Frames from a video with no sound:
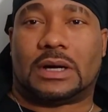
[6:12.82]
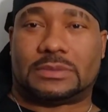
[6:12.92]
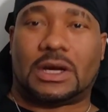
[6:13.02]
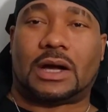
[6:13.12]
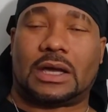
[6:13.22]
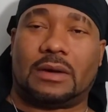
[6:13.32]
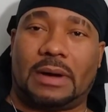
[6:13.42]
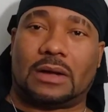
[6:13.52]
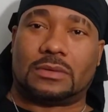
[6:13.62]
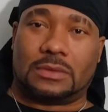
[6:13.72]
I'm talking
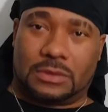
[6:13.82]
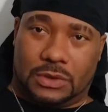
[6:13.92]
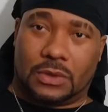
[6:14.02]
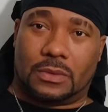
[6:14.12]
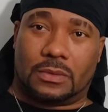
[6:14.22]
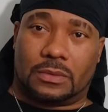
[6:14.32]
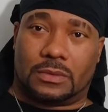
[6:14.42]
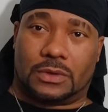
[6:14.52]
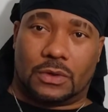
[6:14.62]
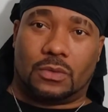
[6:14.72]
about you.
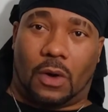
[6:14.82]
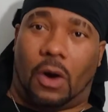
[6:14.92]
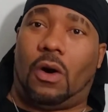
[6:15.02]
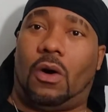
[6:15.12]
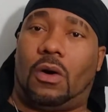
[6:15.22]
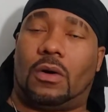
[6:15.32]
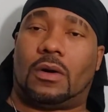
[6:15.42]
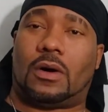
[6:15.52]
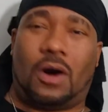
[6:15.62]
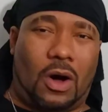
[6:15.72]
You all
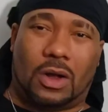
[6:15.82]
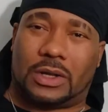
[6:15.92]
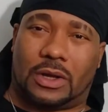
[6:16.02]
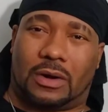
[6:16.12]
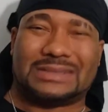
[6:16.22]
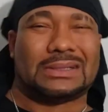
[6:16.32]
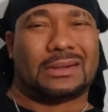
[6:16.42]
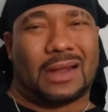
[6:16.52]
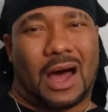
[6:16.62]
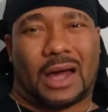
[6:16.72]
all of y'all. It's a
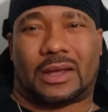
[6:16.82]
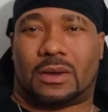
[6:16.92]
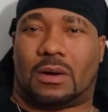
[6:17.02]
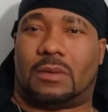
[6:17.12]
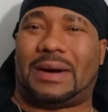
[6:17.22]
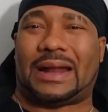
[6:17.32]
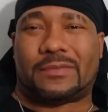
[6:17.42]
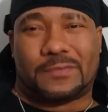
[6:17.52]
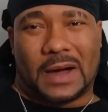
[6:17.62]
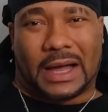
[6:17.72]
lot of y'all by
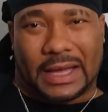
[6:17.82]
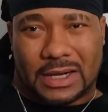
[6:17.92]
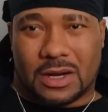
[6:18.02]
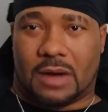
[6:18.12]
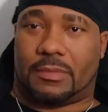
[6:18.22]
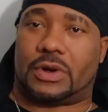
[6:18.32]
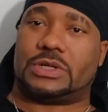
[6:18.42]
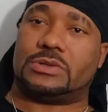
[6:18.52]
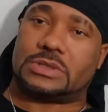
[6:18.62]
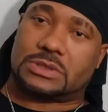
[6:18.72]
the fucking number.
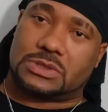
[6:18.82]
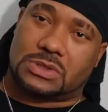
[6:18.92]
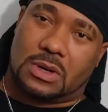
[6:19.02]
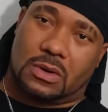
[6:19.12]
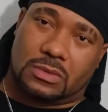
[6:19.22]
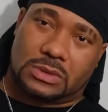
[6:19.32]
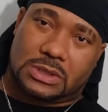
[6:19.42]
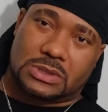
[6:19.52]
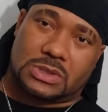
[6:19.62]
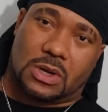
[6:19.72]
You just don't
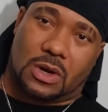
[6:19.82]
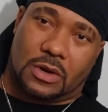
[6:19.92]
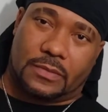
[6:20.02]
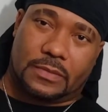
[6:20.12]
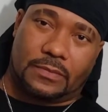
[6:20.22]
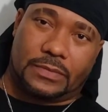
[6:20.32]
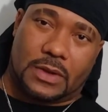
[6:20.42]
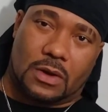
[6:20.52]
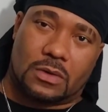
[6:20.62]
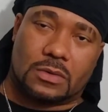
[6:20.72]
deserve
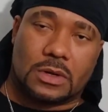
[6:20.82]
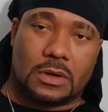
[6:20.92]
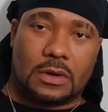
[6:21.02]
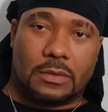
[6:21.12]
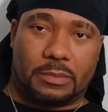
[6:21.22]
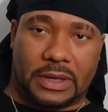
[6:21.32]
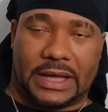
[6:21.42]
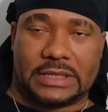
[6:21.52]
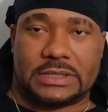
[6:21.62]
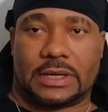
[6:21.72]
no
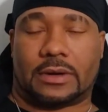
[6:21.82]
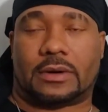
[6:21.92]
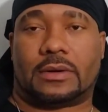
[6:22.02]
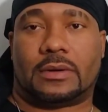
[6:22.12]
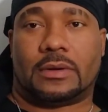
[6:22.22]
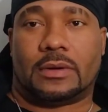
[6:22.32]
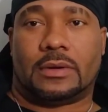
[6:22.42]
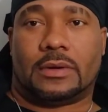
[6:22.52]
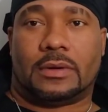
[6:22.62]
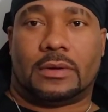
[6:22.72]
place here.
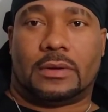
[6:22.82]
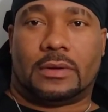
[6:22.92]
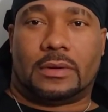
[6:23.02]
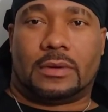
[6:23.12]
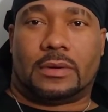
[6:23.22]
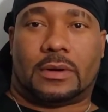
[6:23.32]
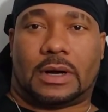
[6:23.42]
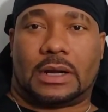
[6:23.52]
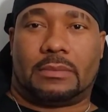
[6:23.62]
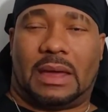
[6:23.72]
All
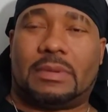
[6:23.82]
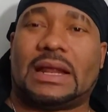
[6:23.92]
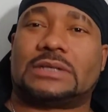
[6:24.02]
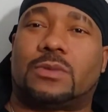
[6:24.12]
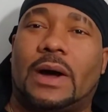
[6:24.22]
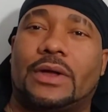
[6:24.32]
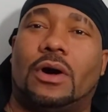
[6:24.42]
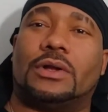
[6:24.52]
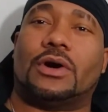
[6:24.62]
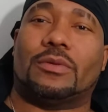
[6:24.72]
right. Maybe that's why
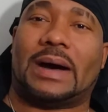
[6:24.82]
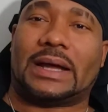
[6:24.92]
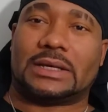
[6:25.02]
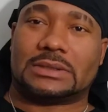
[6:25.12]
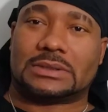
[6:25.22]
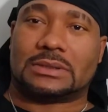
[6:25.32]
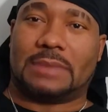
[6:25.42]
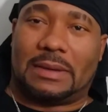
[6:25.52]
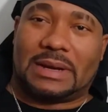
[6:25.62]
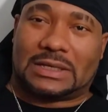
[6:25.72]
y'all nobodies.
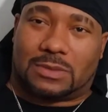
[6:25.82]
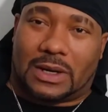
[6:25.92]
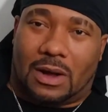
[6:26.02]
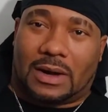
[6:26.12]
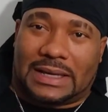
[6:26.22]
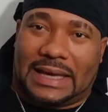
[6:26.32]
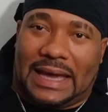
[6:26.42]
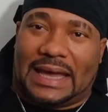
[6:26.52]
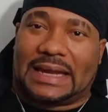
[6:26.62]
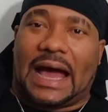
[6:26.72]
Maybe that's why y'all
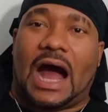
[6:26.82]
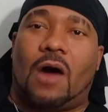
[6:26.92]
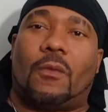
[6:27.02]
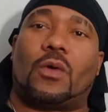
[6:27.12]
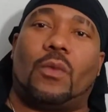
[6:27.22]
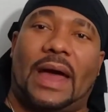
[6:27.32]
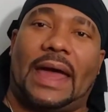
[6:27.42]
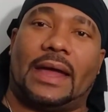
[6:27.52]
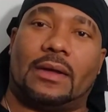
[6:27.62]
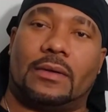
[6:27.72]
get in our
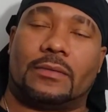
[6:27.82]
way.